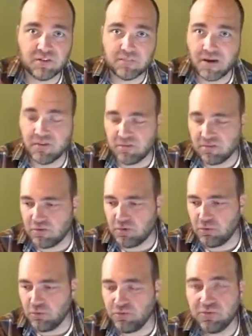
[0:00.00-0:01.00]
It's about
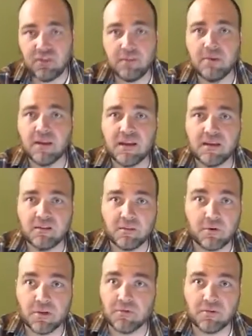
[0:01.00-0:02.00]
two siblings, a
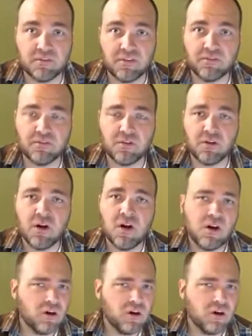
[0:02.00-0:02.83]
brother and a sister,